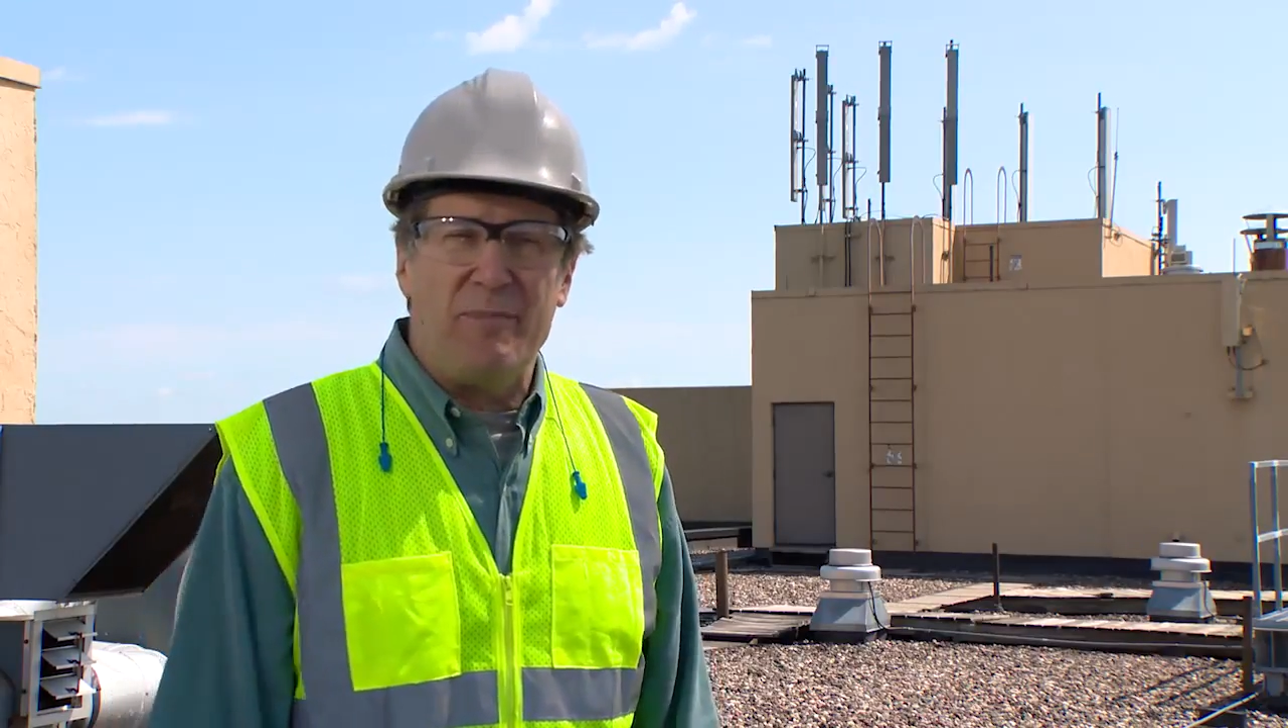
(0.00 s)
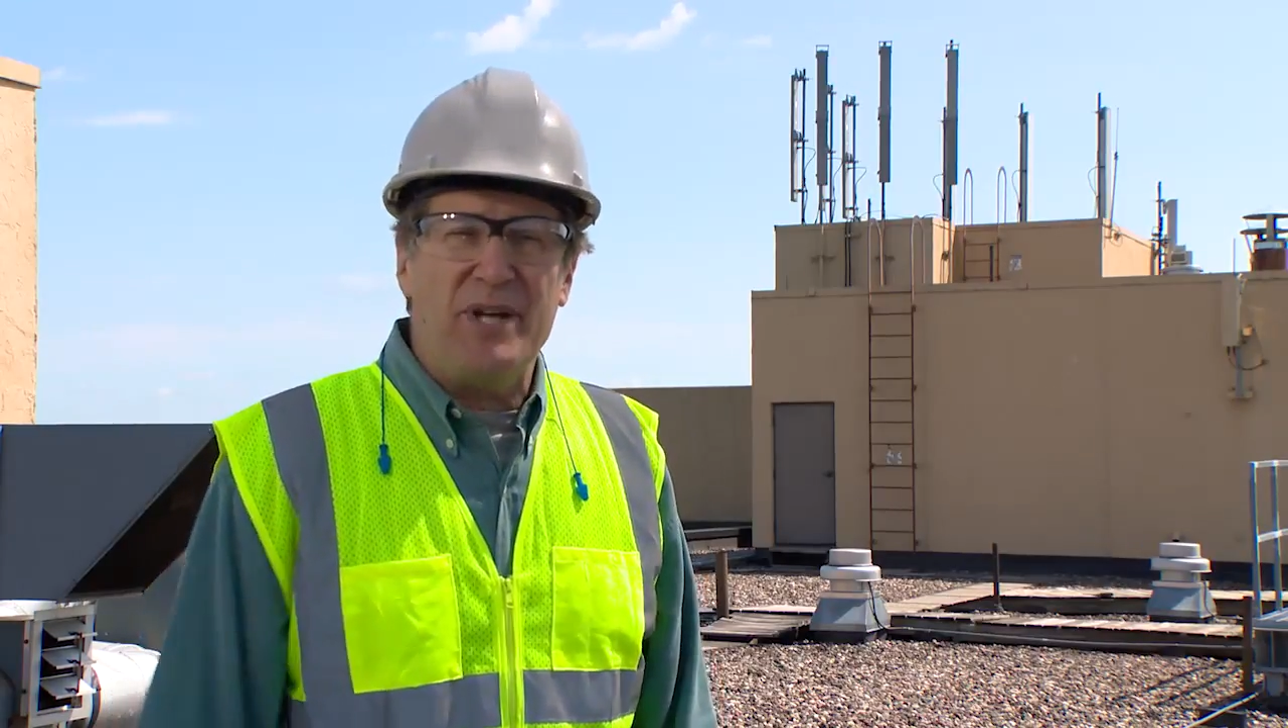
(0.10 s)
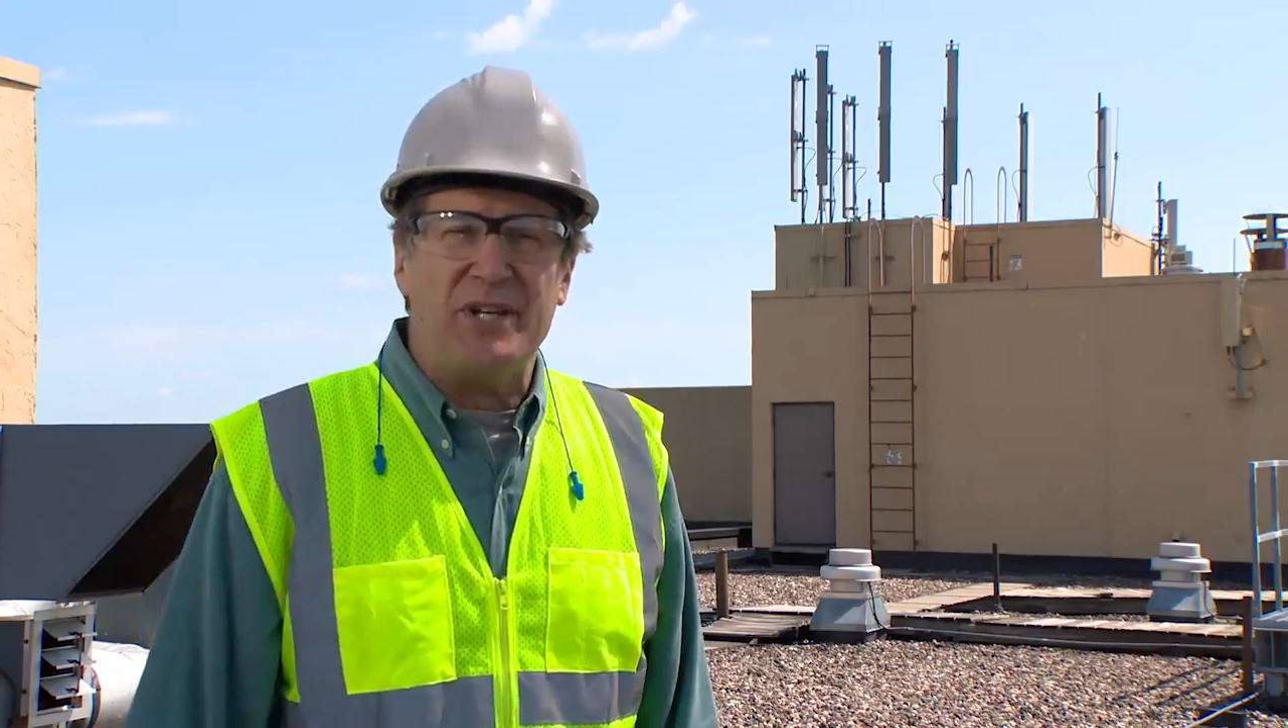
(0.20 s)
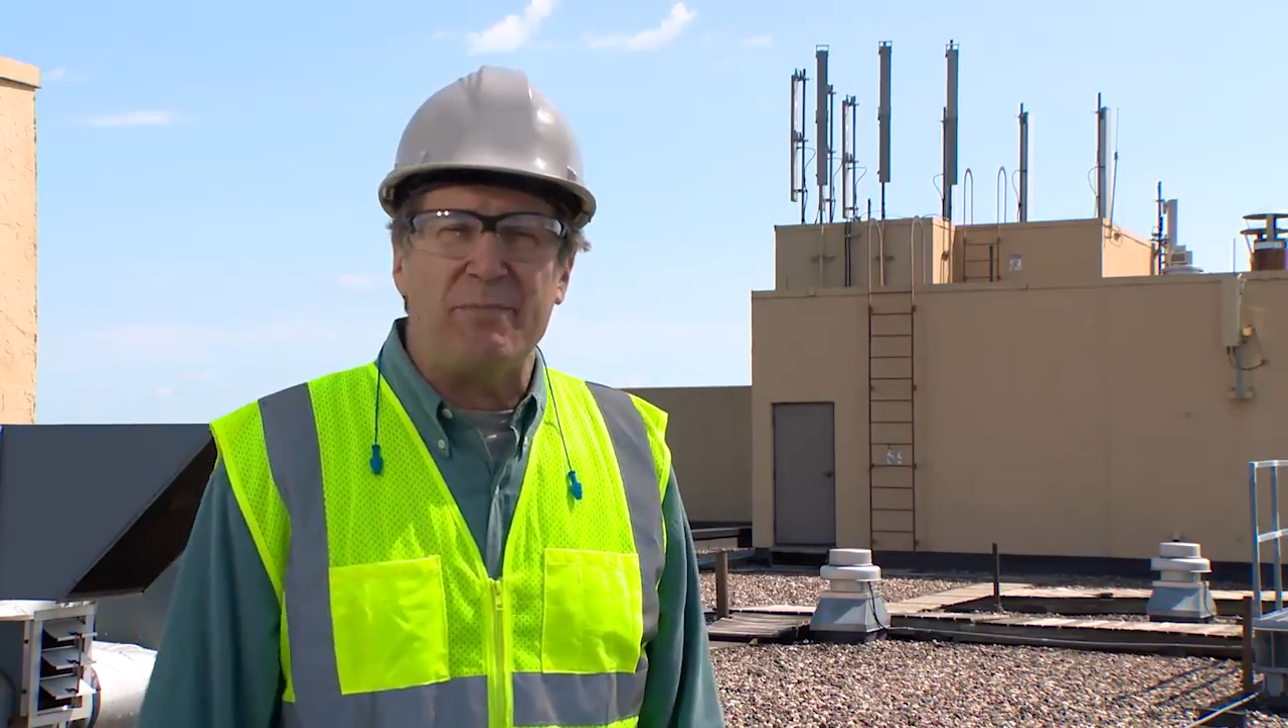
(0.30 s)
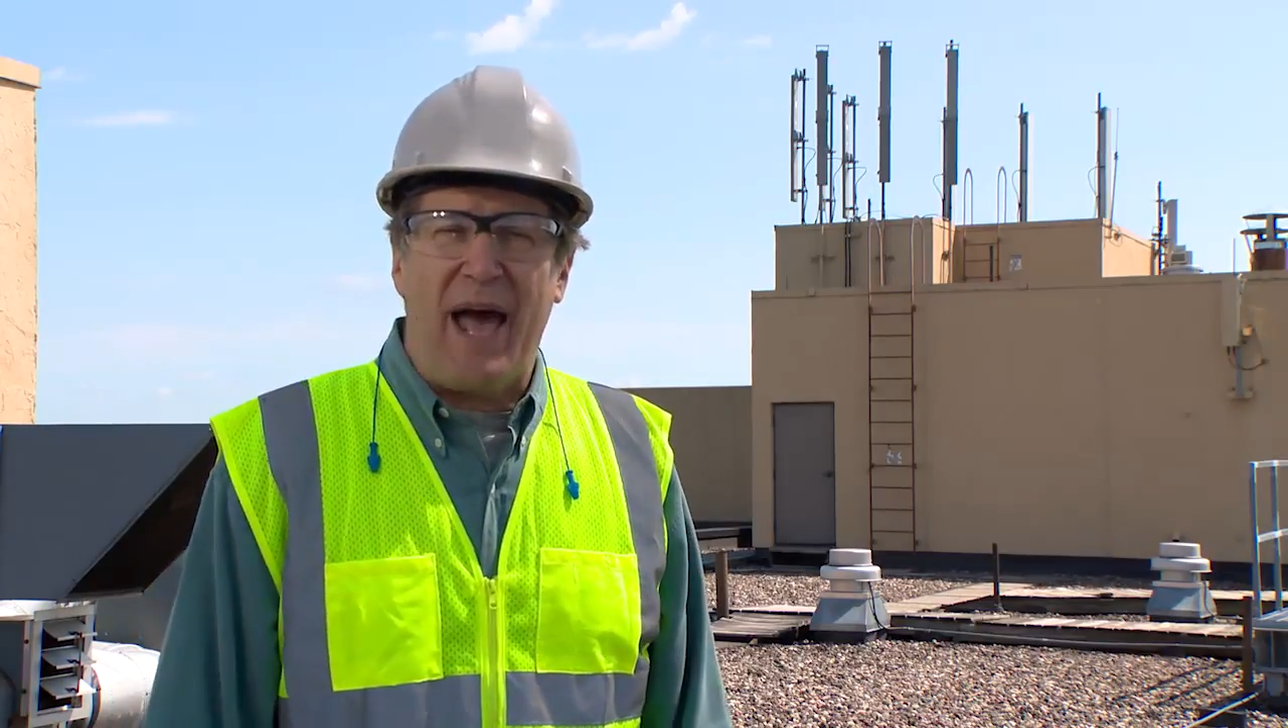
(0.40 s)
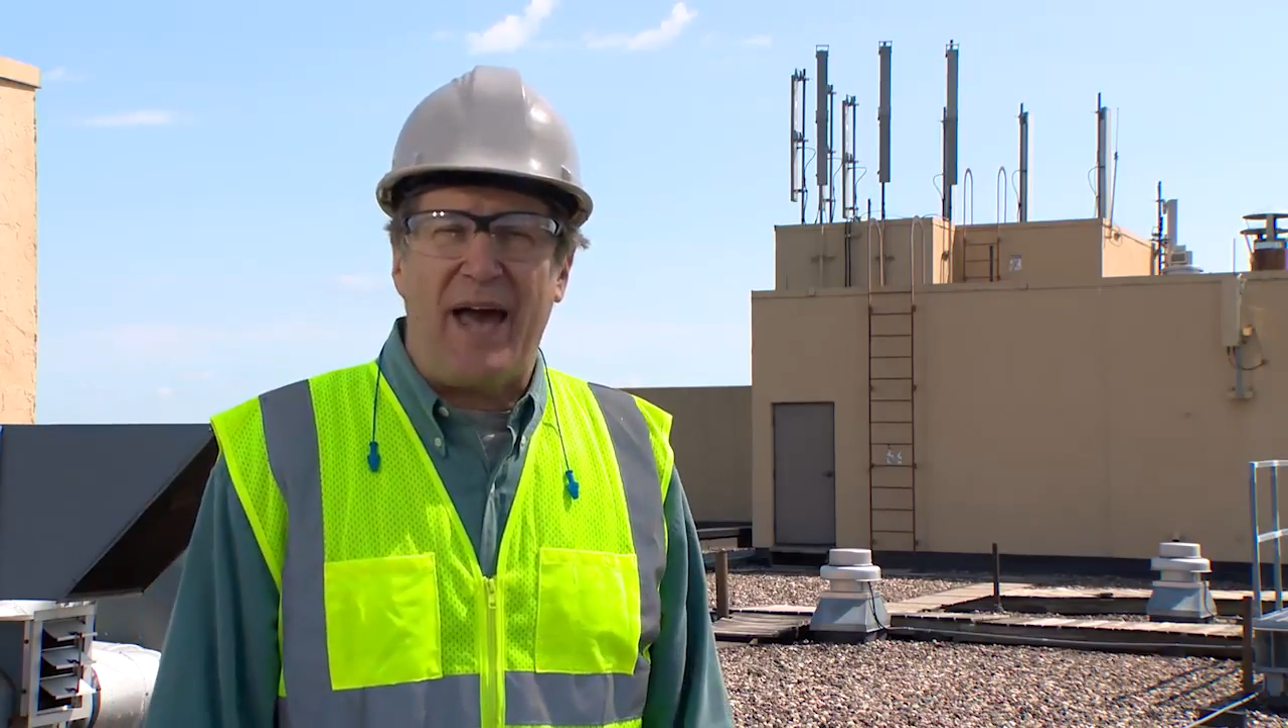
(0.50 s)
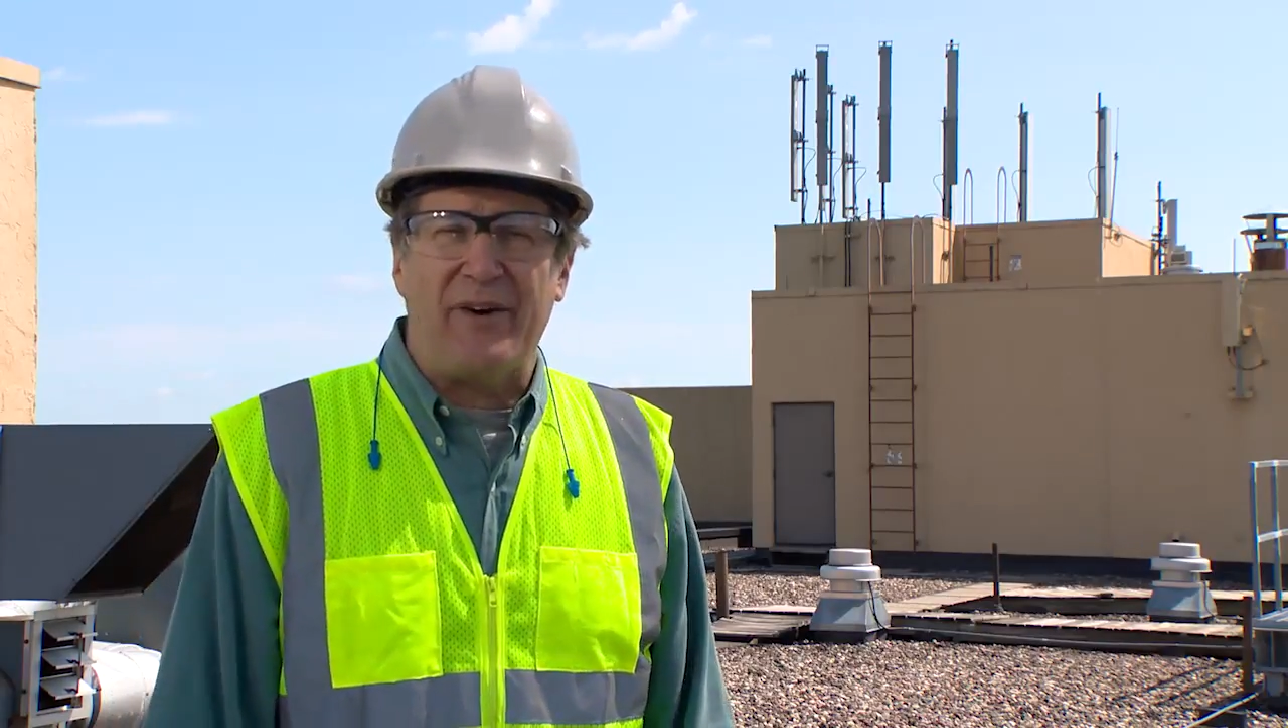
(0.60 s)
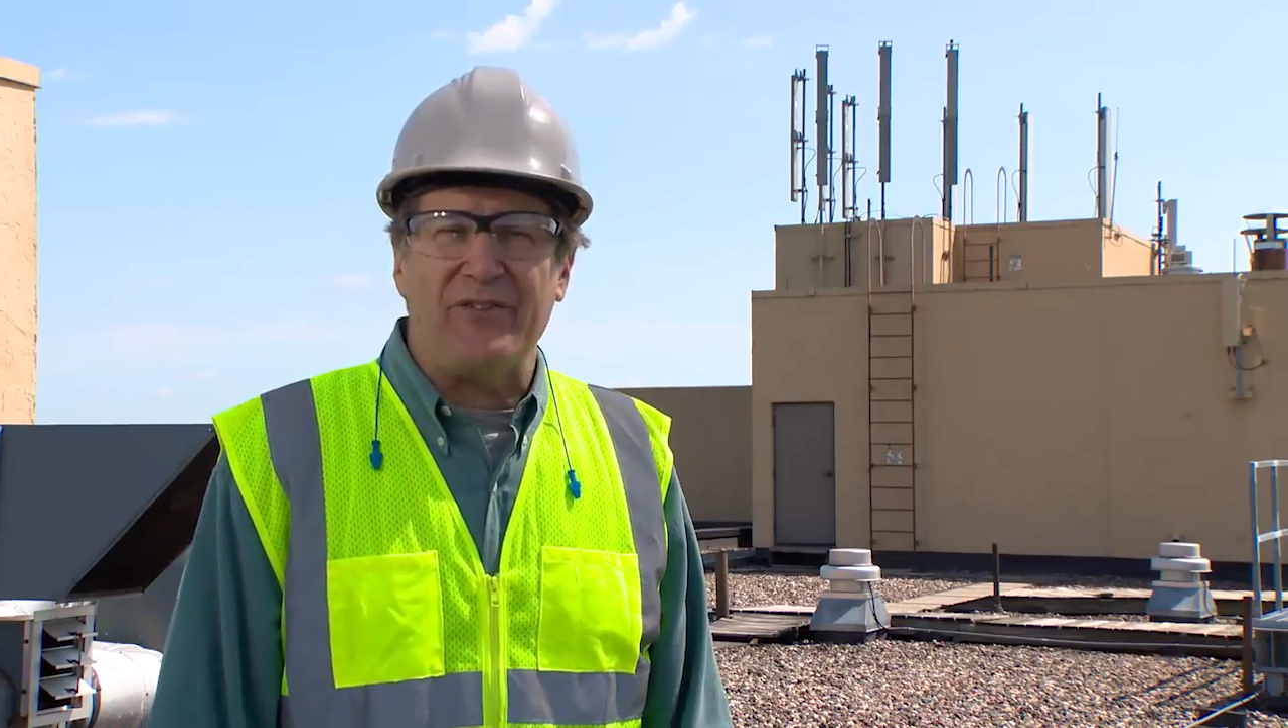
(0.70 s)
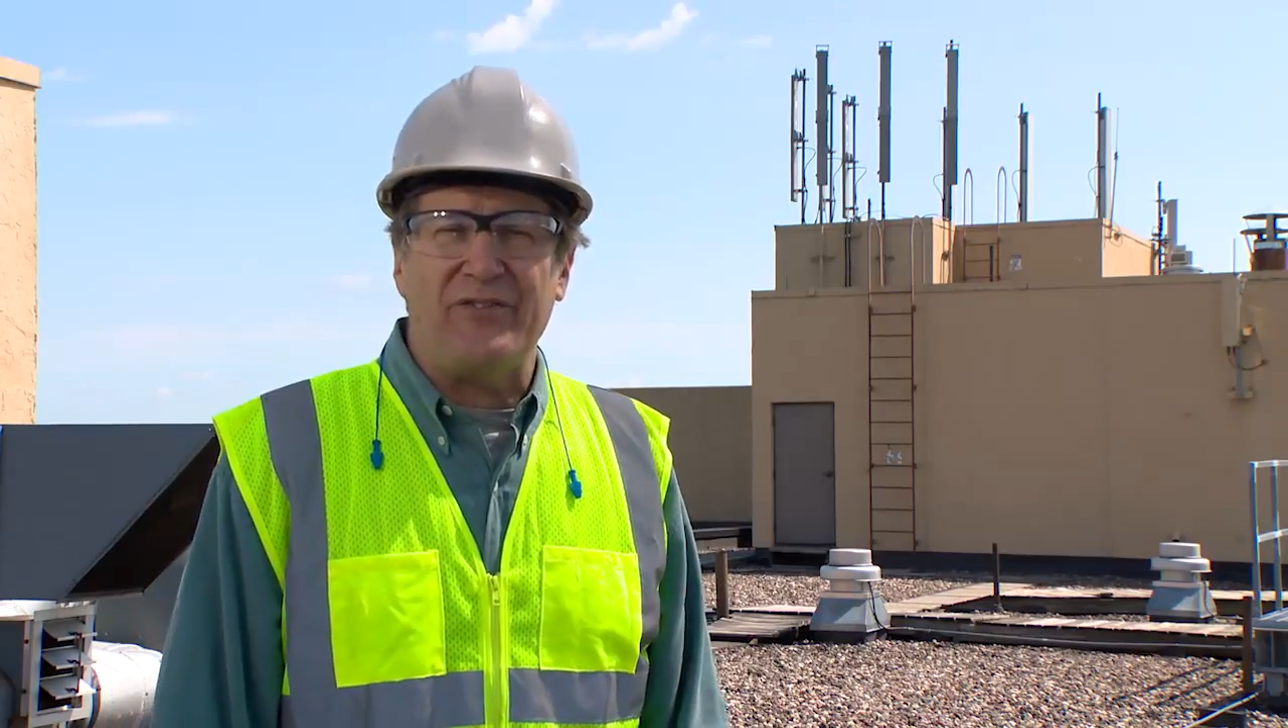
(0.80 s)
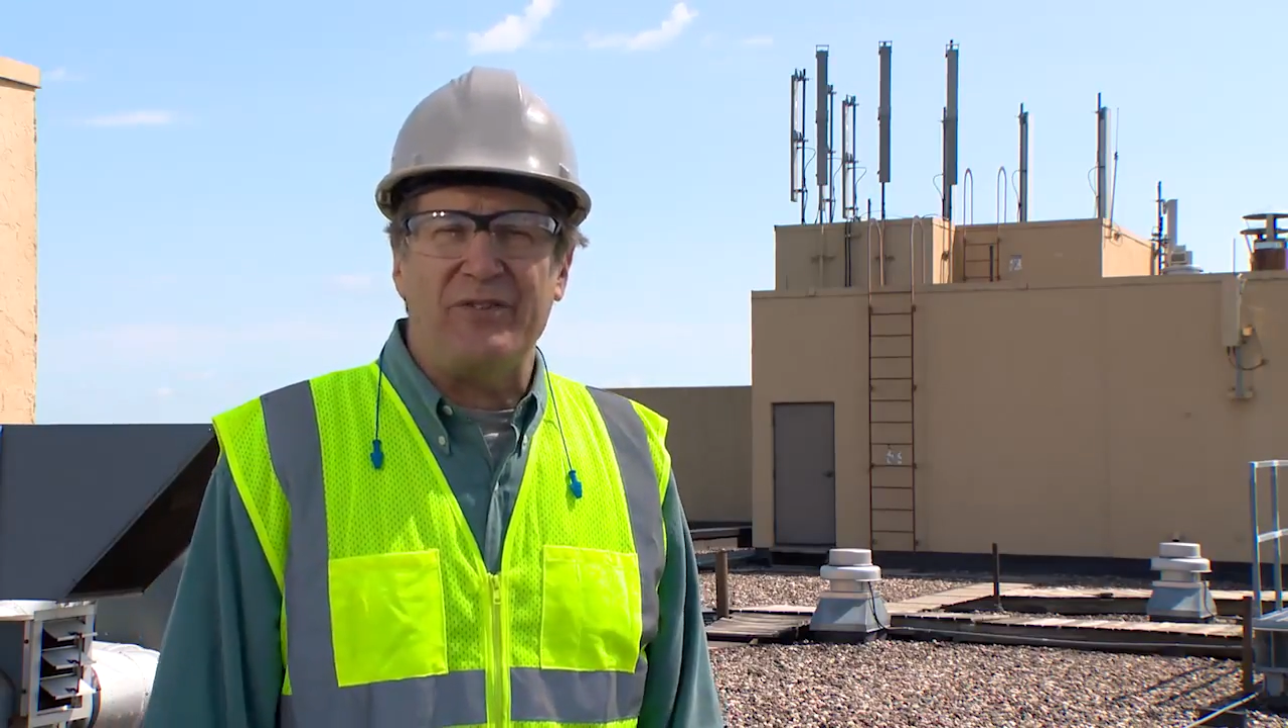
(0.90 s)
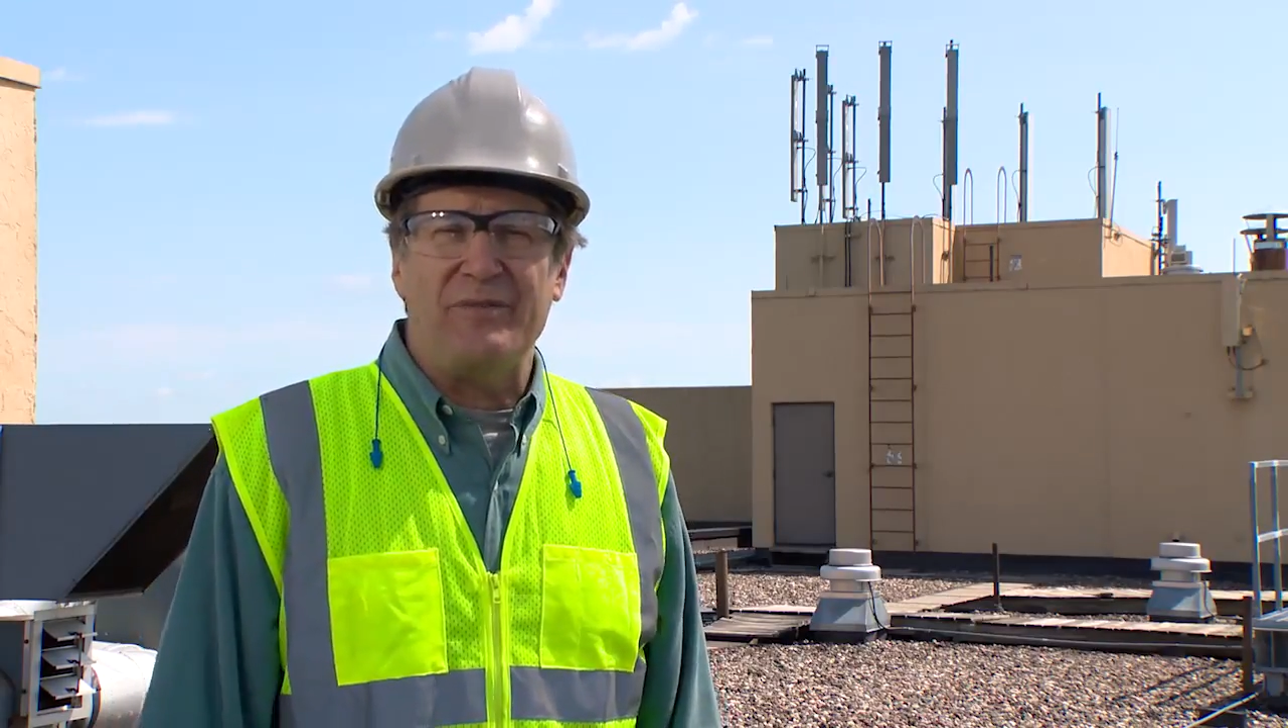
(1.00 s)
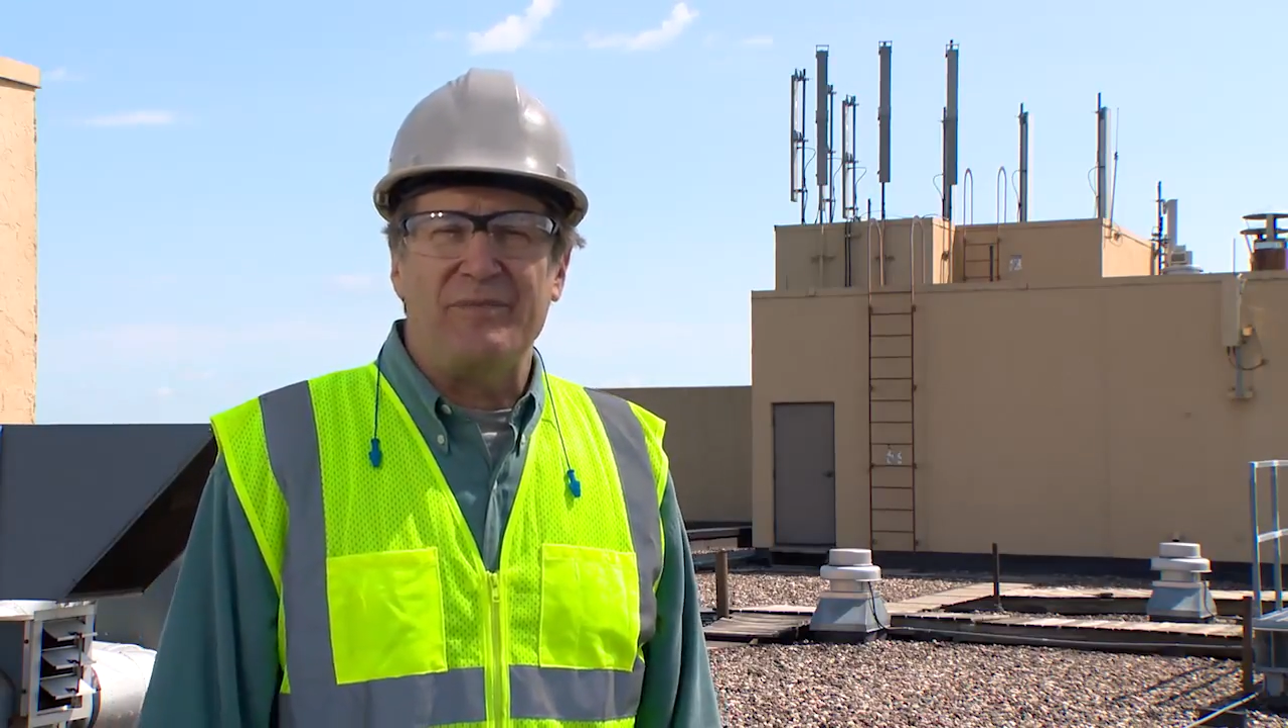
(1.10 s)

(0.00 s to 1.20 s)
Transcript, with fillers: emission patterns.